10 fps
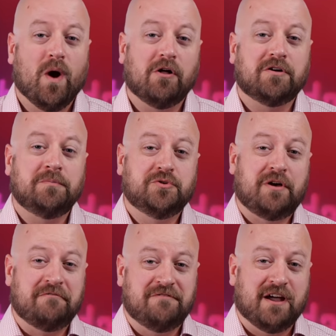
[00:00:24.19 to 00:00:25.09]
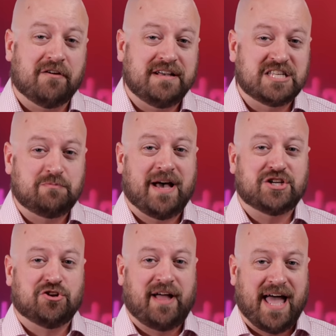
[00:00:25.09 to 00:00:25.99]
Welcome to a very
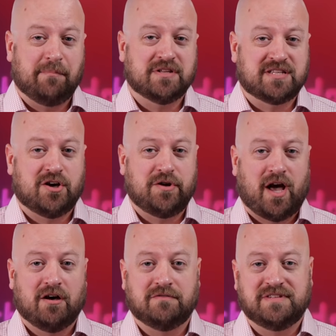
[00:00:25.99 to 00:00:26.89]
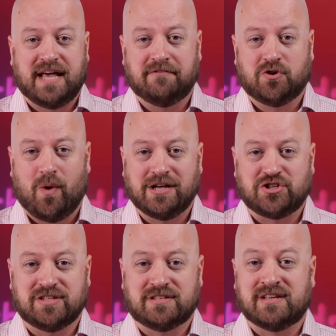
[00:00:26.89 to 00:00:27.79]
special episode of Dev
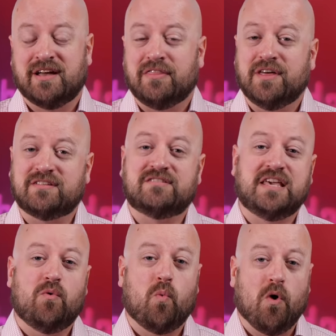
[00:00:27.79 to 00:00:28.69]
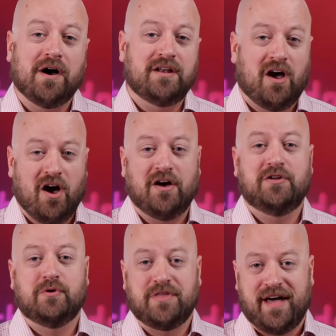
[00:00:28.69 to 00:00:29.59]
Questions. This is the one
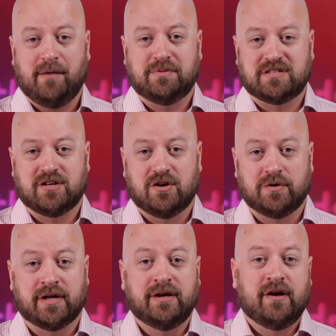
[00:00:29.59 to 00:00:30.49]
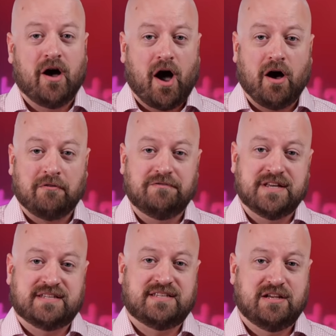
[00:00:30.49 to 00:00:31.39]
hundredth episode of
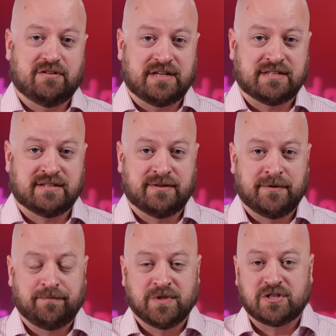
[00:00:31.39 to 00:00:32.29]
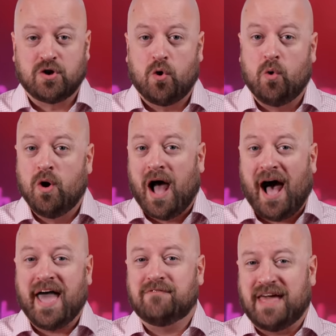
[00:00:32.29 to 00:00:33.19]
this series. So
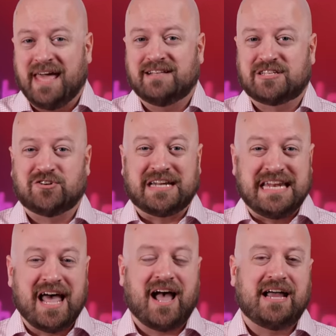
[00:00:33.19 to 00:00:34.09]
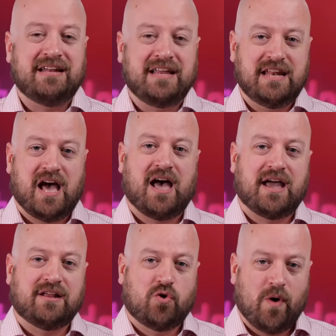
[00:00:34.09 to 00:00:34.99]
I have answered
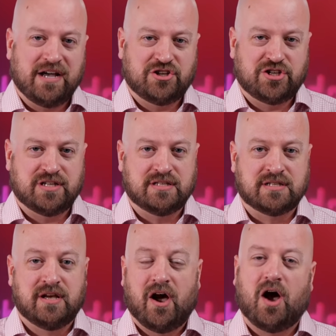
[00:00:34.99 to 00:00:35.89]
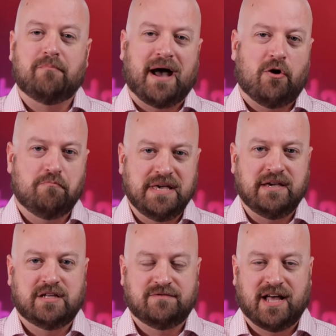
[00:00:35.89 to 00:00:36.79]
ninety-nine questions about
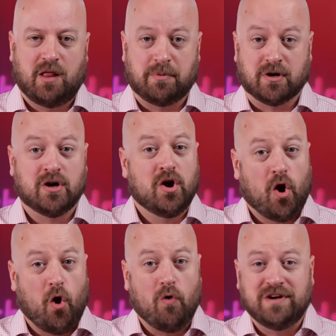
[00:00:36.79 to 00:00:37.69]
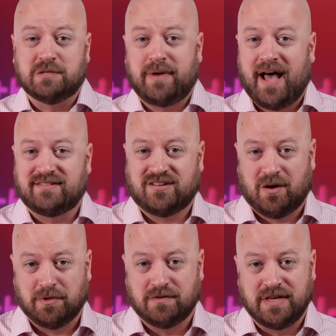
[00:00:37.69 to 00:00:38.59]
being a developer over these past
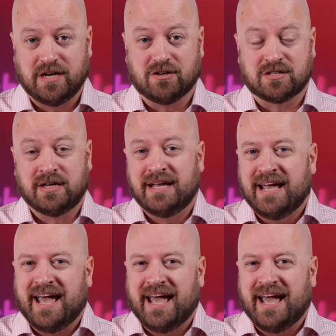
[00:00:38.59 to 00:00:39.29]
couple of years.